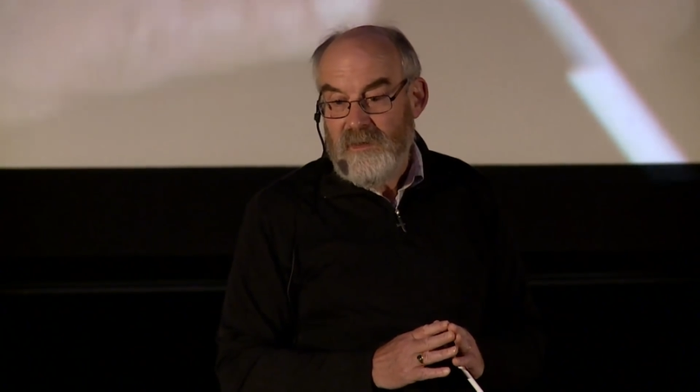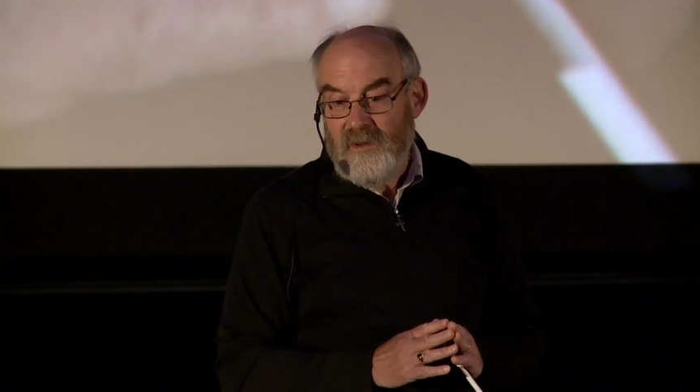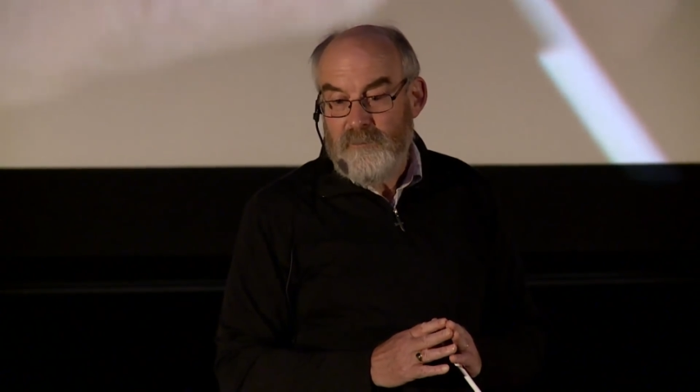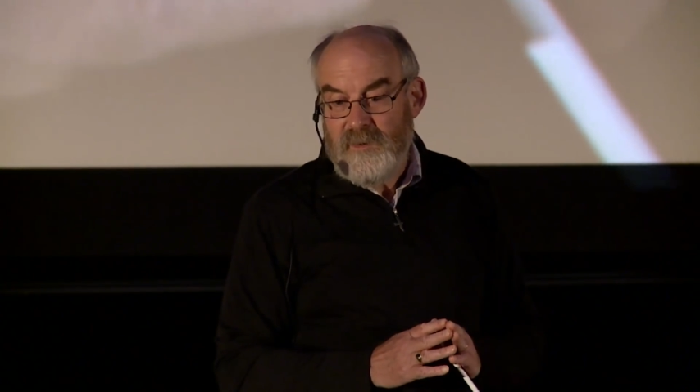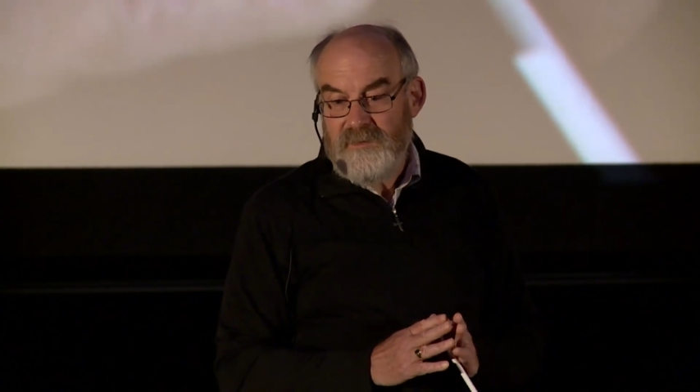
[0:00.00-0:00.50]

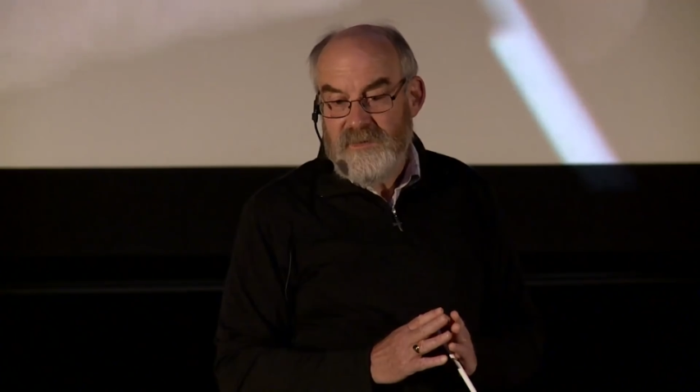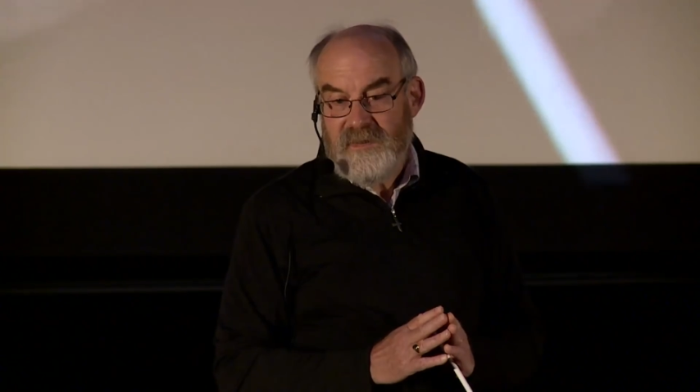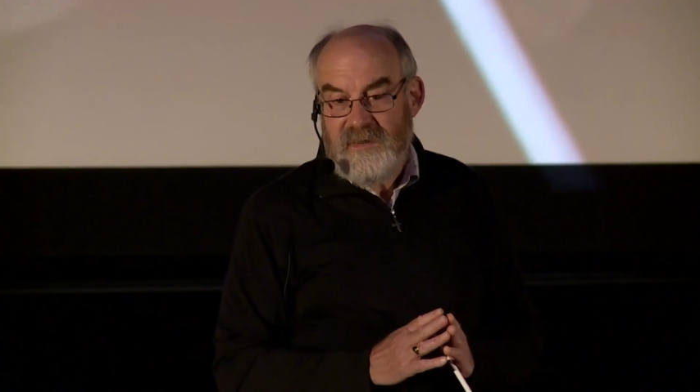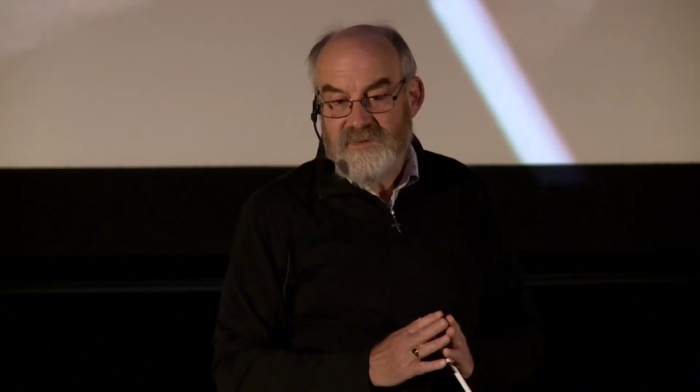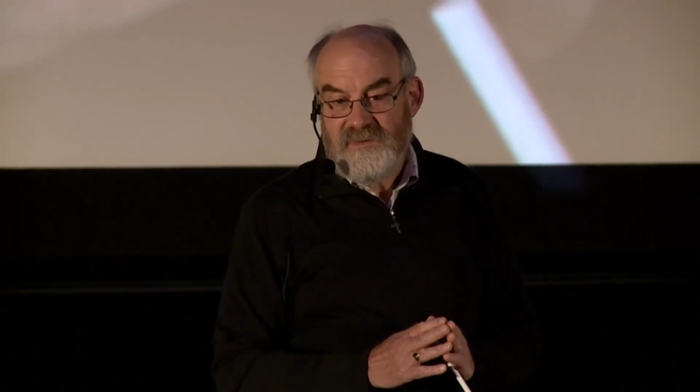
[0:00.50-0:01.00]
On both
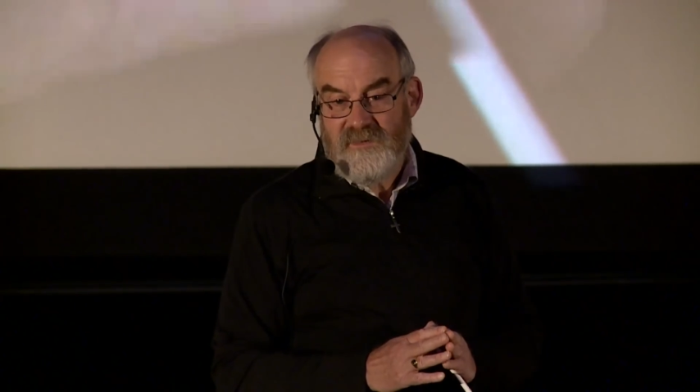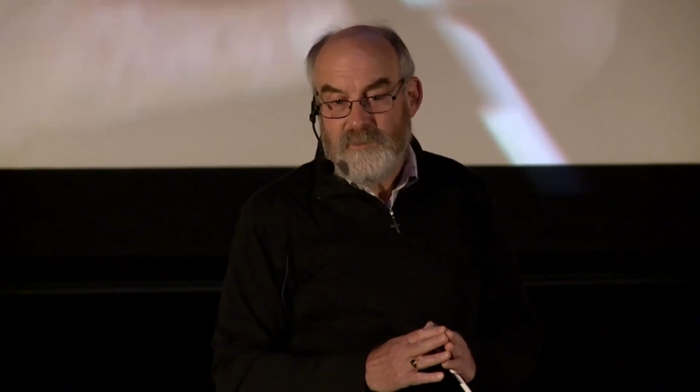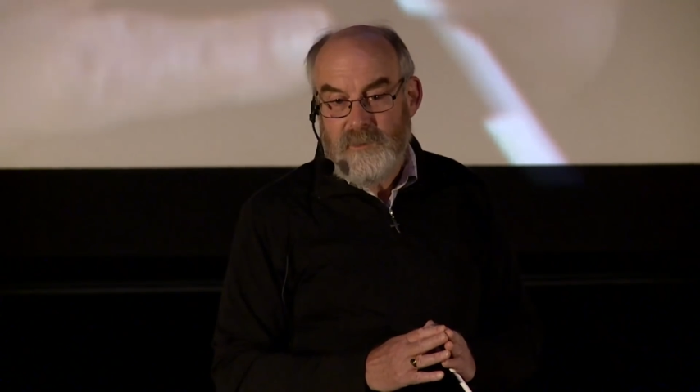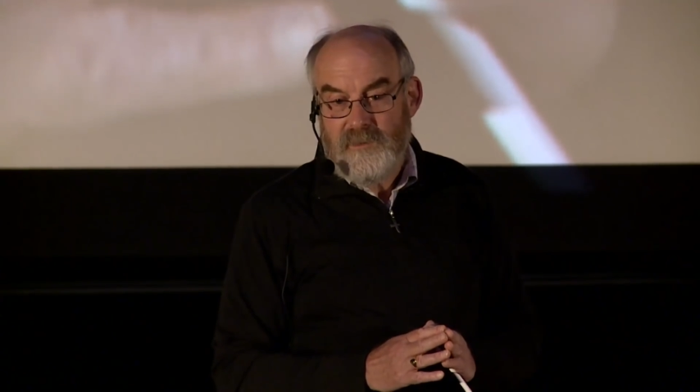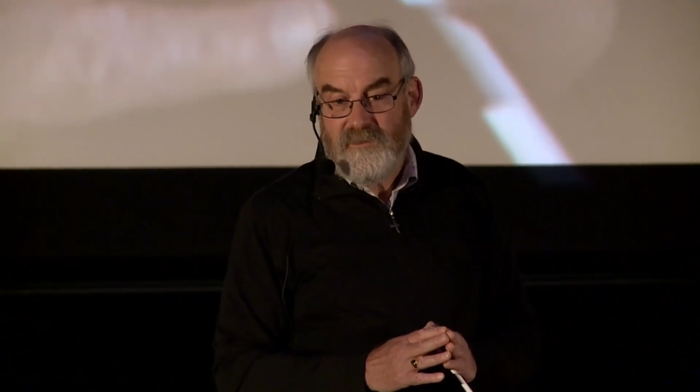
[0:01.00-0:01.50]
occasions,
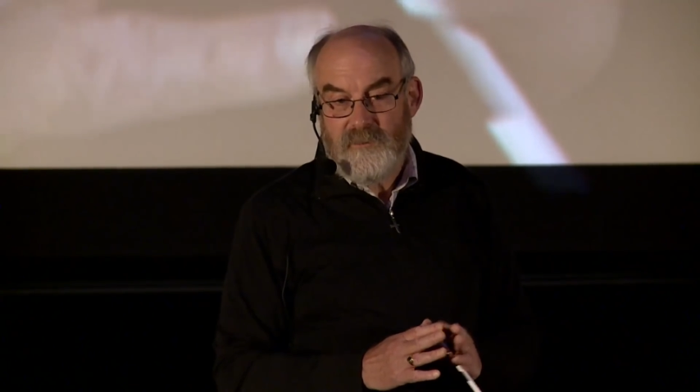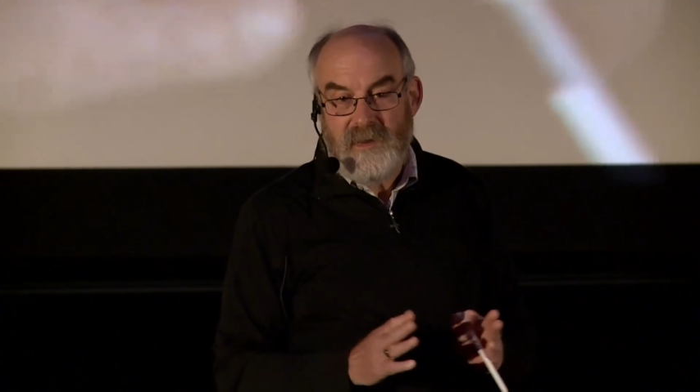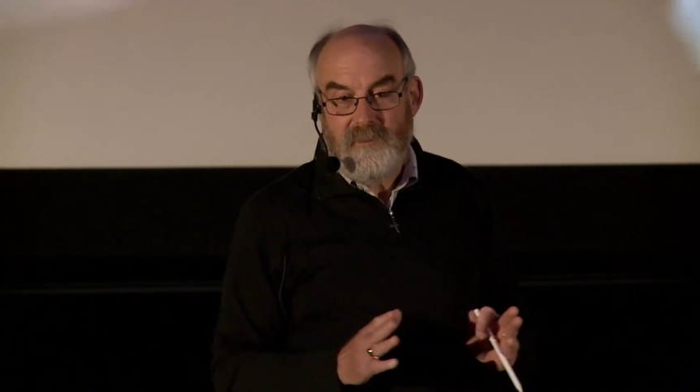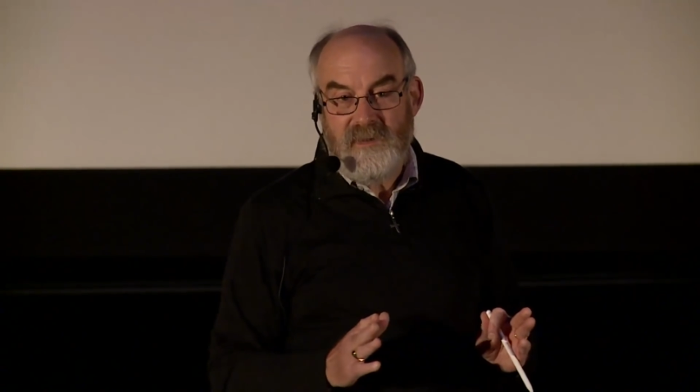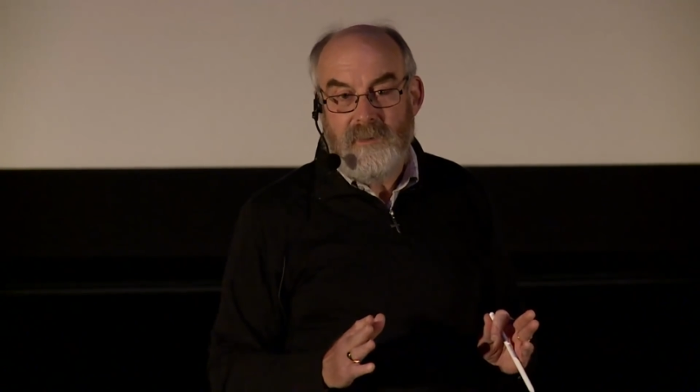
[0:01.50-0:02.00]
people from
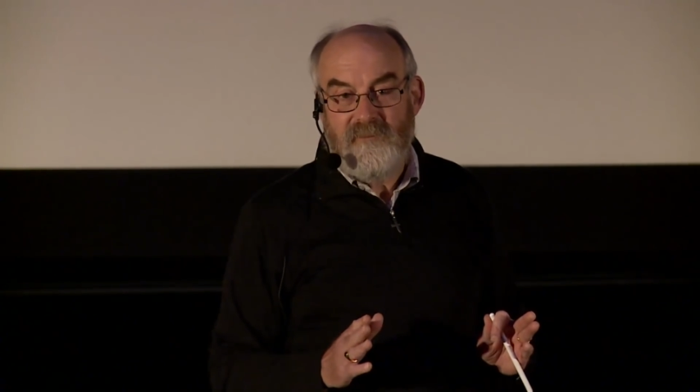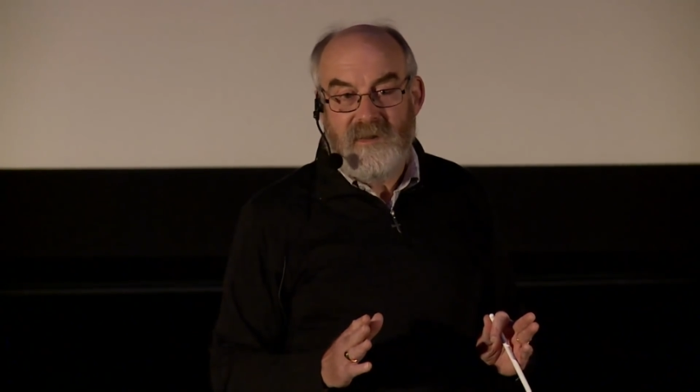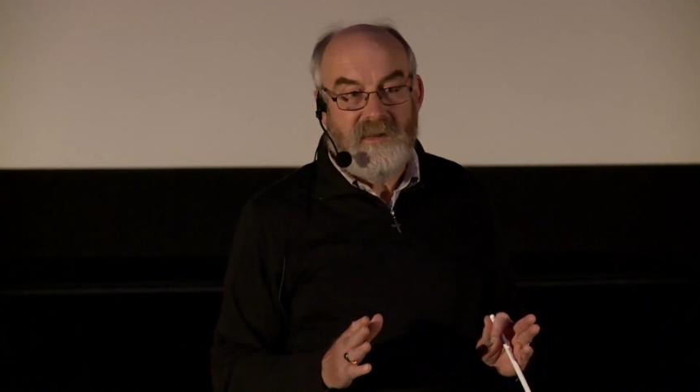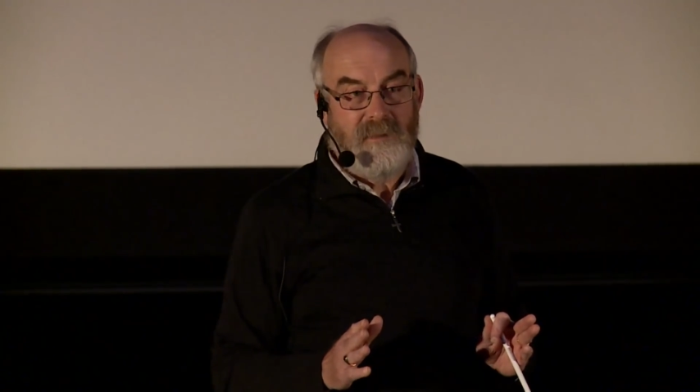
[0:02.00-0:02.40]
IBM ran